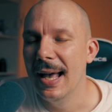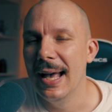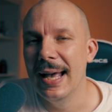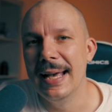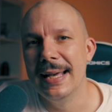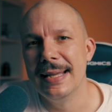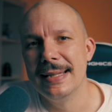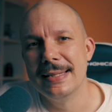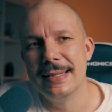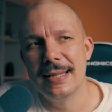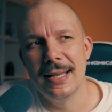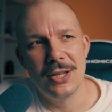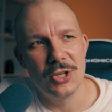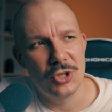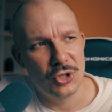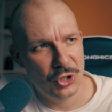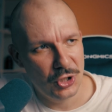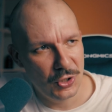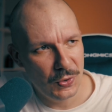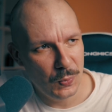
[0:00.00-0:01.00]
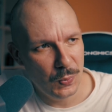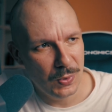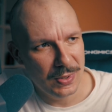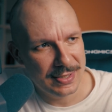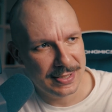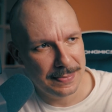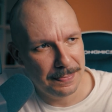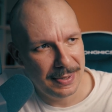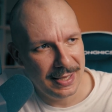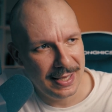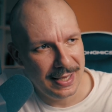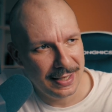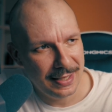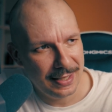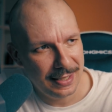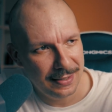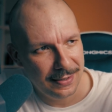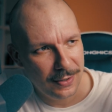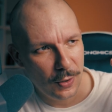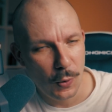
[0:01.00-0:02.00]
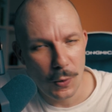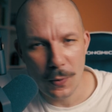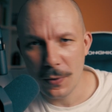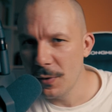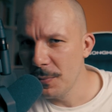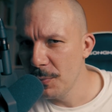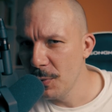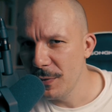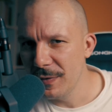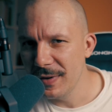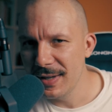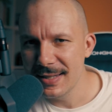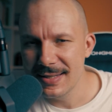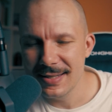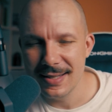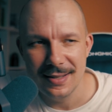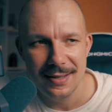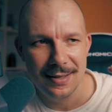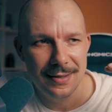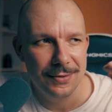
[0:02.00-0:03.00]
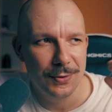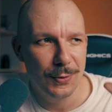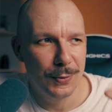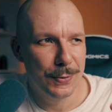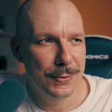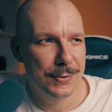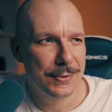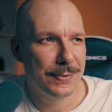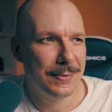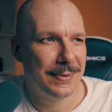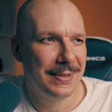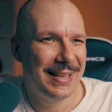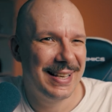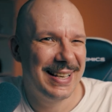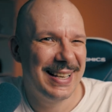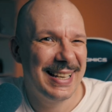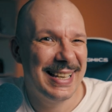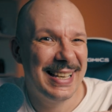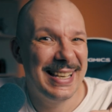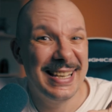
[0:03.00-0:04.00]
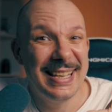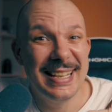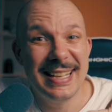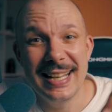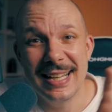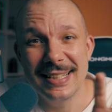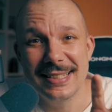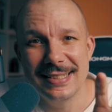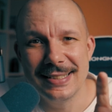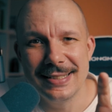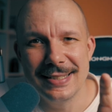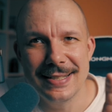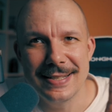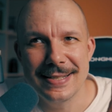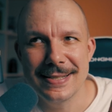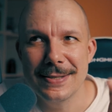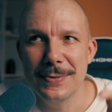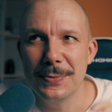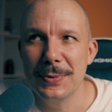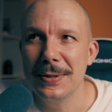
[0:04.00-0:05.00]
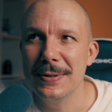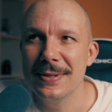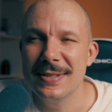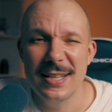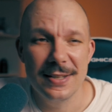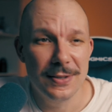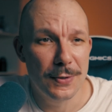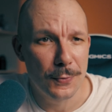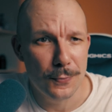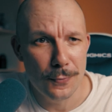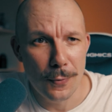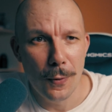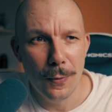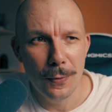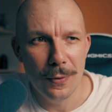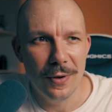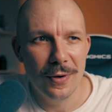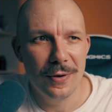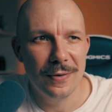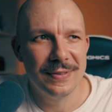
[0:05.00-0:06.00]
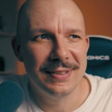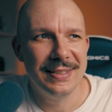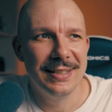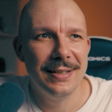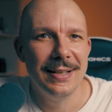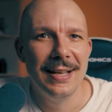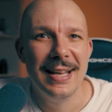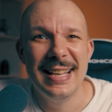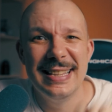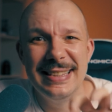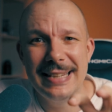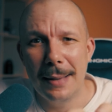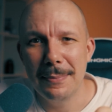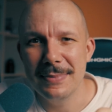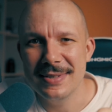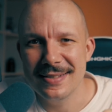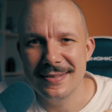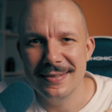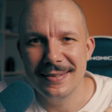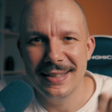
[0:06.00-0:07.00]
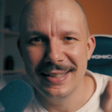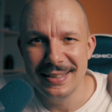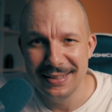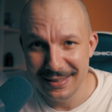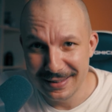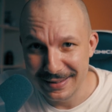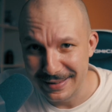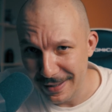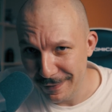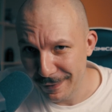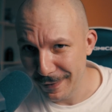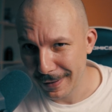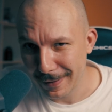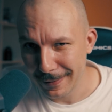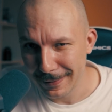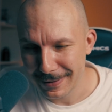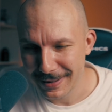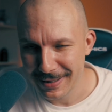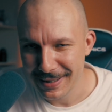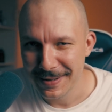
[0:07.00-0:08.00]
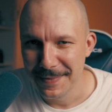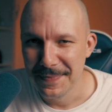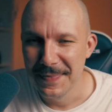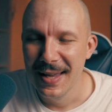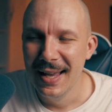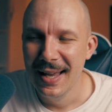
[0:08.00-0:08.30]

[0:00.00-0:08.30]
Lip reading: and she was playing in the horror movies, and also he got this, we could say, the role of the damsel in the difficulty.